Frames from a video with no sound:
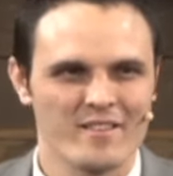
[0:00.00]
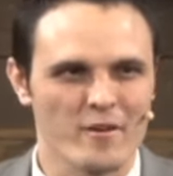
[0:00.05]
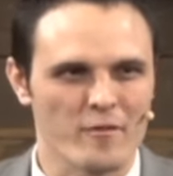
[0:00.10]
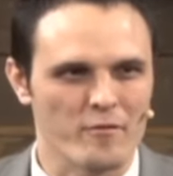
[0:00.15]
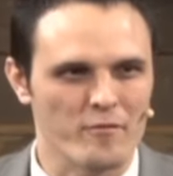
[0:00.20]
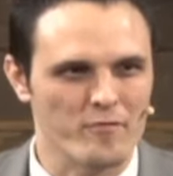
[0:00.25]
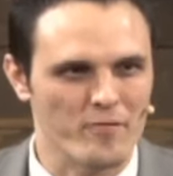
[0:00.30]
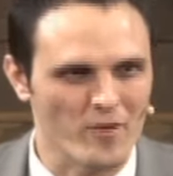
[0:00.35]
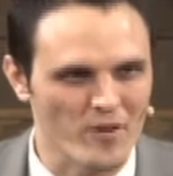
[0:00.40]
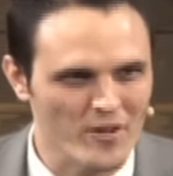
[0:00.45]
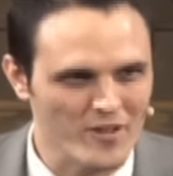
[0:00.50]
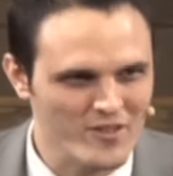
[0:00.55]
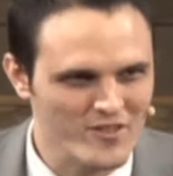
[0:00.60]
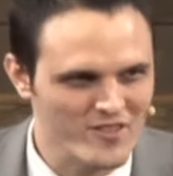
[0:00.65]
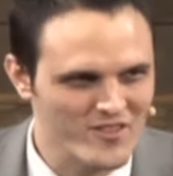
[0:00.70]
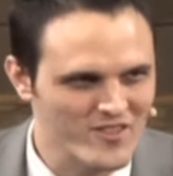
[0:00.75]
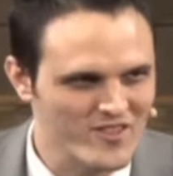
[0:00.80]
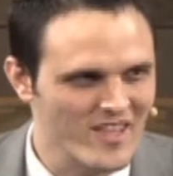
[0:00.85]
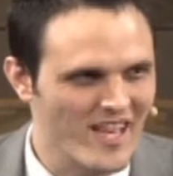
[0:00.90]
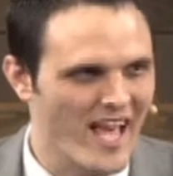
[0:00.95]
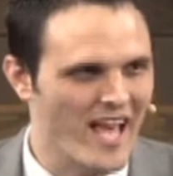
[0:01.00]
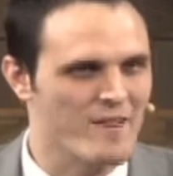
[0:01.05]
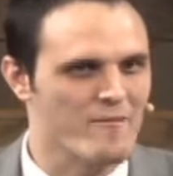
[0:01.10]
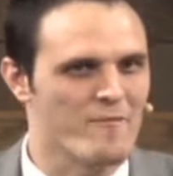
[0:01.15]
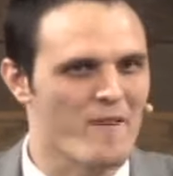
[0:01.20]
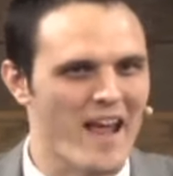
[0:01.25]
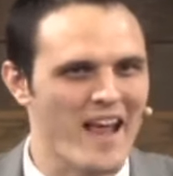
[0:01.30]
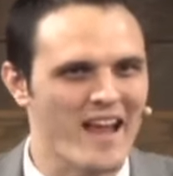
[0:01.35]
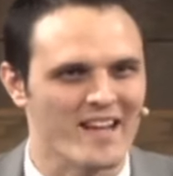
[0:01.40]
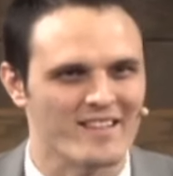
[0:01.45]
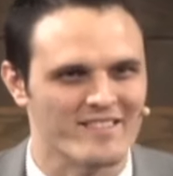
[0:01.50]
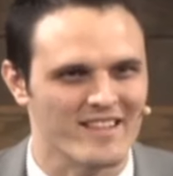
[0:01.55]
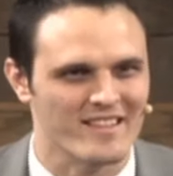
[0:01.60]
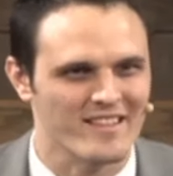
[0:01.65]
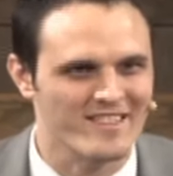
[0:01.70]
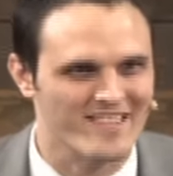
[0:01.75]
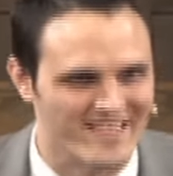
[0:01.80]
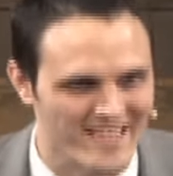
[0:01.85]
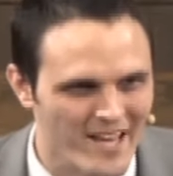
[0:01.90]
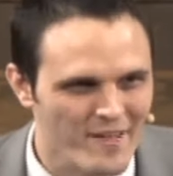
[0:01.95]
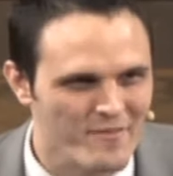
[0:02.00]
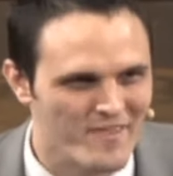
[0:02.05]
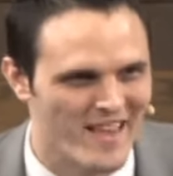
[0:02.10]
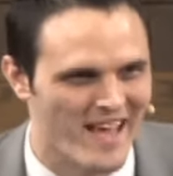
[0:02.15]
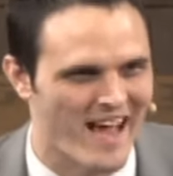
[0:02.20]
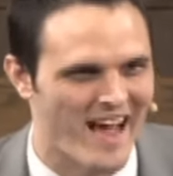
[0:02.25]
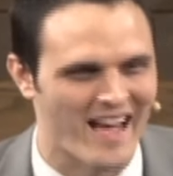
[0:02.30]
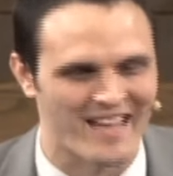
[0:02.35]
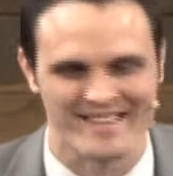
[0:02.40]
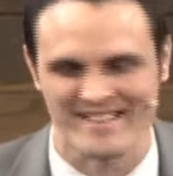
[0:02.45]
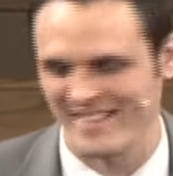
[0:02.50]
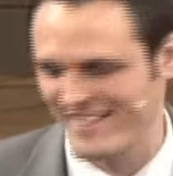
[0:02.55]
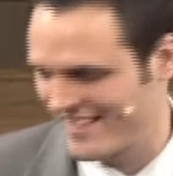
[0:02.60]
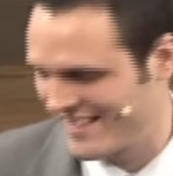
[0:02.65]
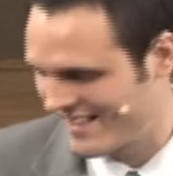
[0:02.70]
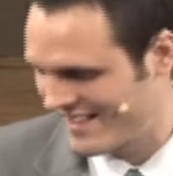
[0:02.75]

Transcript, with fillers: The first advance. I just love that.